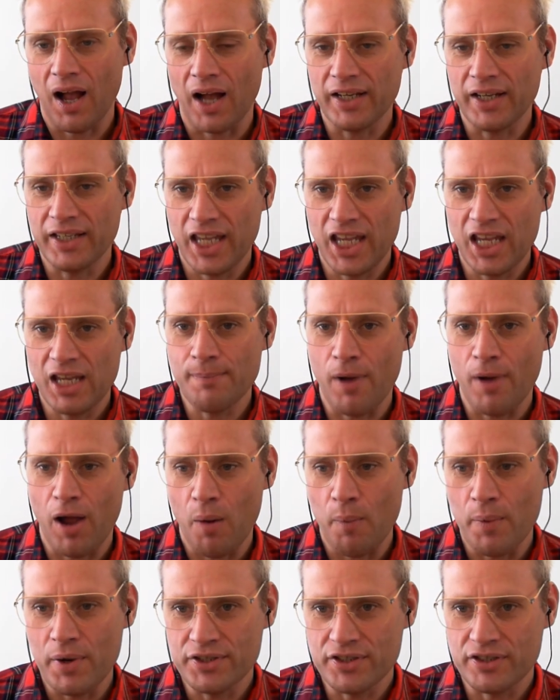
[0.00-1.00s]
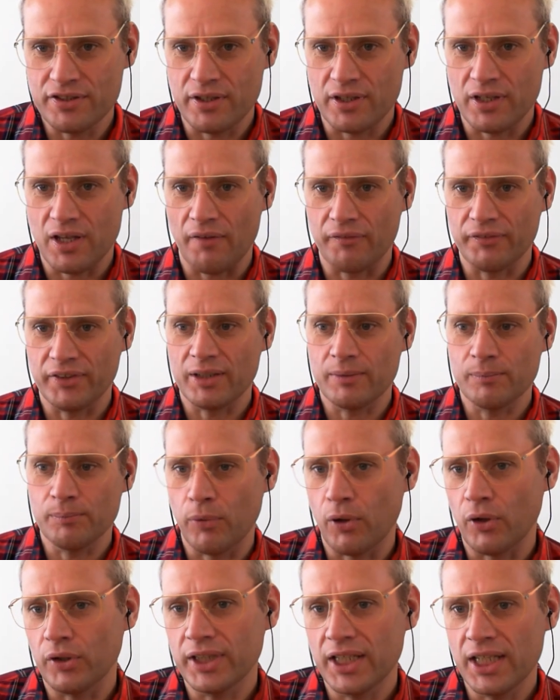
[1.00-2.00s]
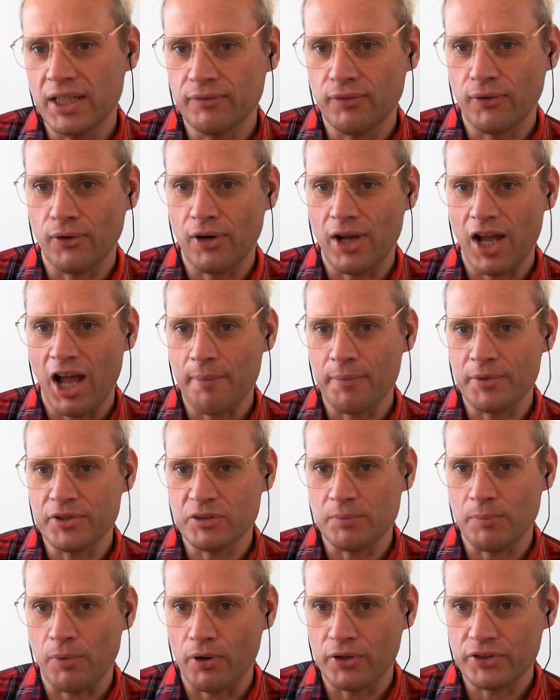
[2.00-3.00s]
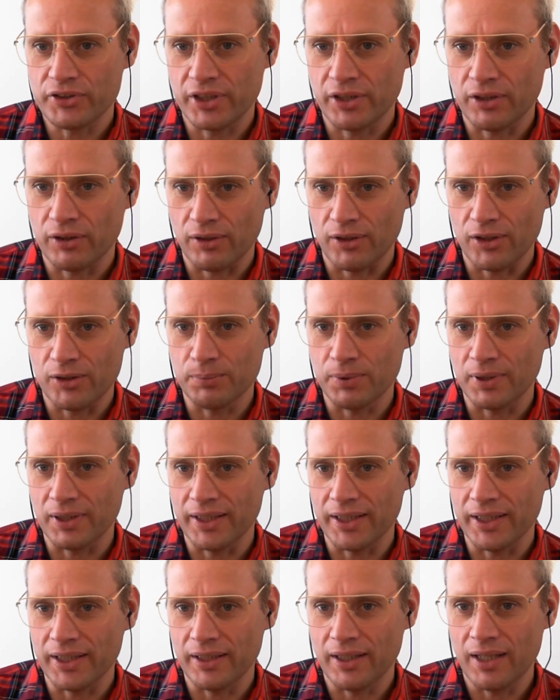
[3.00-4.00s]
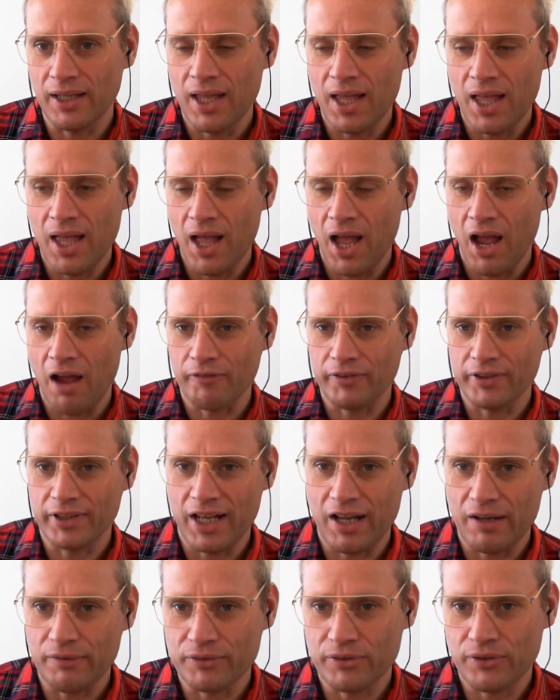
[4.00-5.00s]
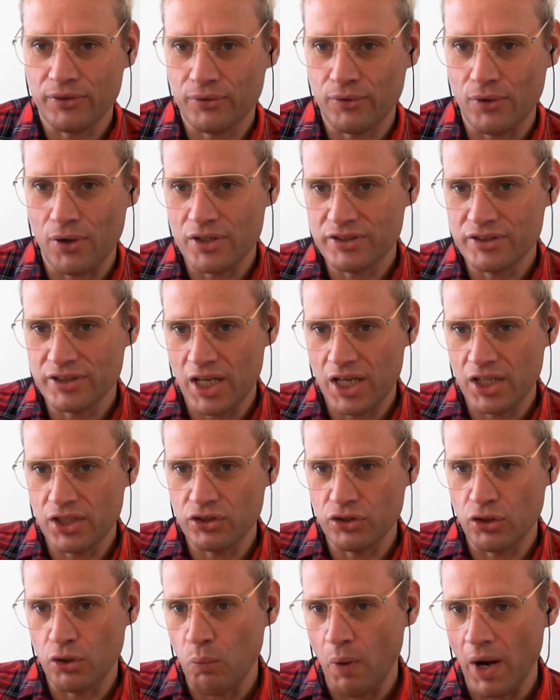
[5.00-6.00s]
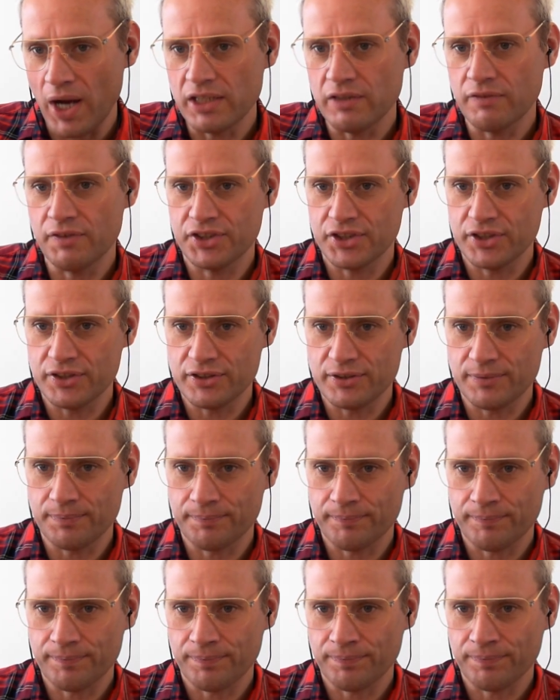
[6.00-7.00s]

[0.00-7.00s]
IEBA, which is the governing body for amateur boxing globally, have announced 13 new weight divisions.